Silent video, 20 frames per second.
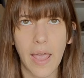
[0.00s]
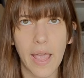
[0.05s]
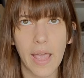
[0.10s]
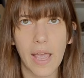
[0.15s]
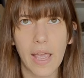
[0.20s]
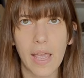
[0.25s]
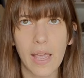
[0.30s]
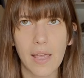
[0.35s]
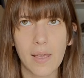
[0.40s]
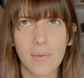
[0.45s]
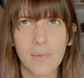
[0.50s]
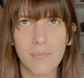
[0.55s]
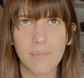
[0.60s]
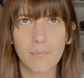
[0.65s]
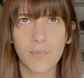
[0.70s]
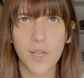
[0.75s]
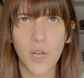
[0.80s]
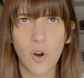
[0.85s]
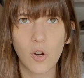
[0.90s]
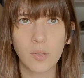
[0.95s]
a
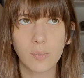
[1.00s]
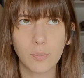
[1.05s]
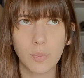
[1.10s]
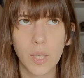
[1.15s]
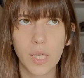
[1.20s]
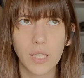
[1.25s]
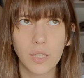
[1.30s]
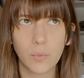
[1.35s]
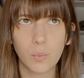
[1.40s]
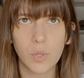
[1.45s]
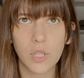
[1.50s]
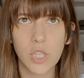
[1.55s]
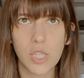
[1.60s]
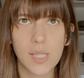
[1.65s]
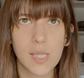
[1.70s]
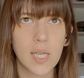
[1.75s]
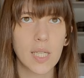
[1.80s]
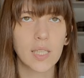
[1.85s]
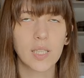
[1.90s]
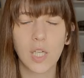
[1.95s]
yarn brand, which
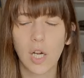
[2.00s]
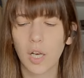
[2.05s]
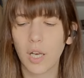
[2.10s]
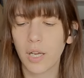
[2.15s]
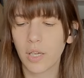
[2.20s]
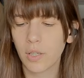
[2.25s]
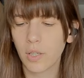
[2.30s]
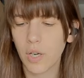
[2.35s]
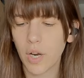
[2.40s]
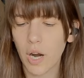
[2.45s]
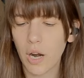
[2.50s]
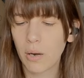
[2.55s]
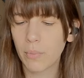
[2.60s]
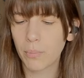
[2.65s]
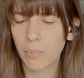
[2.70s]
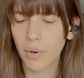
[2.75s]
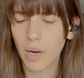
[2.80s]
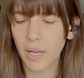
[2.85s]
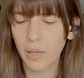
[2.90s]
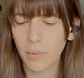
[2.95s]
is an Italian yarn
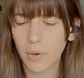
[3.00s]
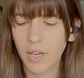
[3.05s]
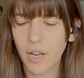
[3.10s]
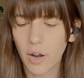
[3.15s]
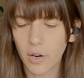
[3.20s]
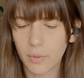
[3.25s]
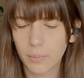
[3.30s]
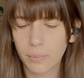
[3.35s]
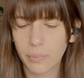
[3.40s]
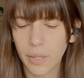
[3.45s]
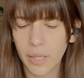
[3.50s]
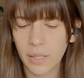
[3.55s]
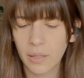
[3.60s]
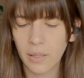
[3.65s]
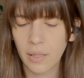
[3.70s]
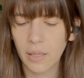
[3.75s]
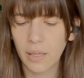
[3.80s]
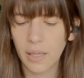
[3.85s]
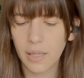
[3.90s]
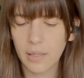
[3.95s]

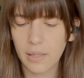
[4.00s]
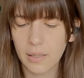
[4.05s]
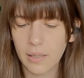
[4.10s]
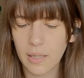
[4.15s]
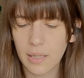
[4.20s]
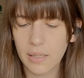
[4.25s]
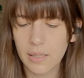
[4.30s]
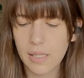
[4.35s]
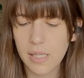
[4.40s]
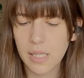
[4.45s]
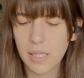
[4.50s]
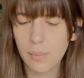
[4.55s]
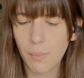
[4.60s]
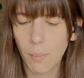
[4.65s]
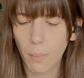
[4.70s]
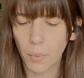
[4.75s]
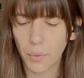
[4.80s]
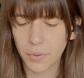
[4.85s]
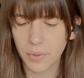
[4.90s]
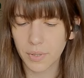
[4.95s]
brand, and it's
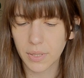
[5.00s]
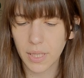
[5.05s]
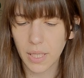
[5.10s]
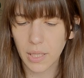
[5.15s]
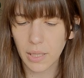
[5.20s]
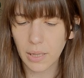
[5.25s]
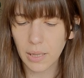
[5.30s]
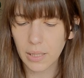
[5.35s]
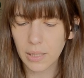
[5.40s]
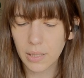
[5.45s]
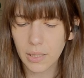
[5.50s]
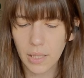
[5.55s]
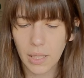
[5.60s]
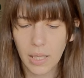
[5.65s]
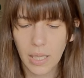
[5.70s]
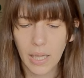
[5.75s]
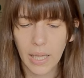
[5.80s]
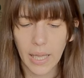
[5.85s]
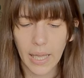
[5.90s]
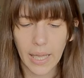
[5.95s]
Mondial,
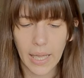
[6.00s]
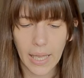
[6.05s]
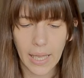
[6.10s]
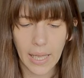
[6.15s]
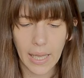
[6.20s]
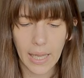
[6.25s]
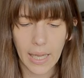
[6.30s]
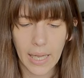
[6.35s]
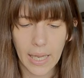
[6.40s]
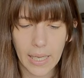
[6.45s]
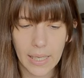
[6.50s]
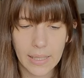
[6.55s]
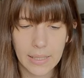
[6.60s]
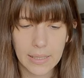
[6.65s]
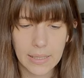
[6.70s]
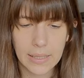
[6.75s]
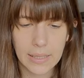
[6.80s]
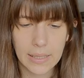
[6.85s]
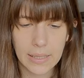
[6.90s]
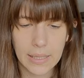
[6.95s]

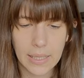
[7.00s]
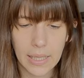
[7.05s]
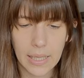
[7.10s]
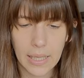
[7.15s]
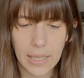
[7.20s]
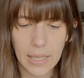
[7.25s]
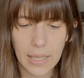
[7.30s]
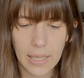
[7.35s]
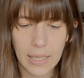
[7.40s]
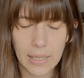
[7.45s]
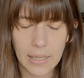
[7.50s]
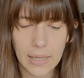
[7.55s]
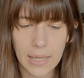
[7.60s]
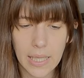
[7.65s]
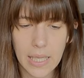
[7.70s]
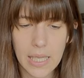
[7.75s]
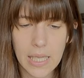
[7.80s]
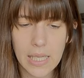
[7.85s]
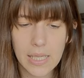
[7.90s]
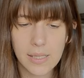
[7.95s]
and
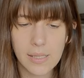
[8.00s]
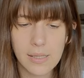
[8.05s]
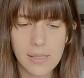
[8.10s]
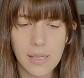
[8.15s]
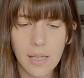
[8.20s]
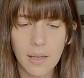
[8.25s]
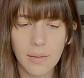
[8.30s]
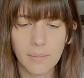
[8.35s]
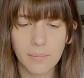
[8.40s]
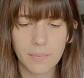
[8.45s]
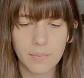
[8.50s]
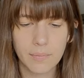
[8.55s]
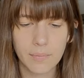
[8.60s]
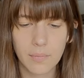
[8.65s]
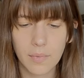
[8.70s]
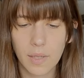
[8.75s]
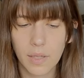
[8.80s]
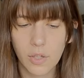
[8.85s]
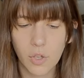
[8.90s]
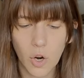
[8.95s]
this
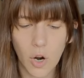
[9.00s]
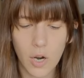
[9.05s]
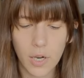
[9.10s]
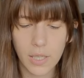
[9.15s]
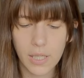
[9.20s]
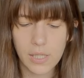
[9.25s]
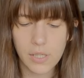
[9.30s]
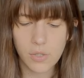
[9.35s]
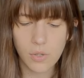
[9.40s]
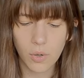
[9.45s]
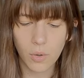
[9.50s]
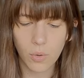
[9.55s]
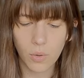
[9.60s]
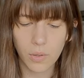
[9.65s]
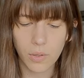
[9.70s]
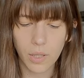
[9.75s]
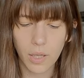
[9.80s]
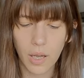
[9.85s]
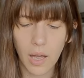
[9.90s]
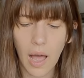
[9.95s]
yarn is
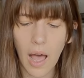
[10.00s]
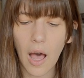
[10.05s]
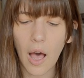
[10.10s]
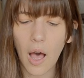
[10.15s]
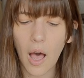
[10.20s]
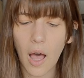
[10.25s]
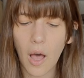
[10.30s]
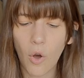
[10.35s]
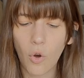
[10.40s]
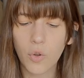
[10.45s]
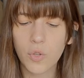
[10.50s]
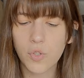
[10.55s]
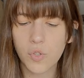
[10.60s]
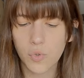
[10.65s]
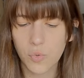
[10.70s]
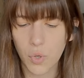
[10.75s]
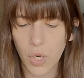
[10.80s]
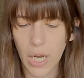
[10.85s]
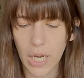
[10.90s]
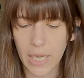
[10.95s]
called
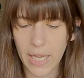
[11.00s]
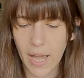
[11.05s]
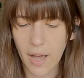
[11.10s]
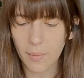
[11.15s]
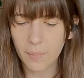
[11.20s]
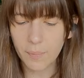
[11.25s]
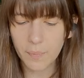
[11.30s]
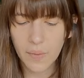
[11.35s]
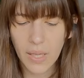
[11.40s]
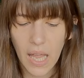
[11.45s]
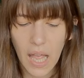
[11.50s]
Australia,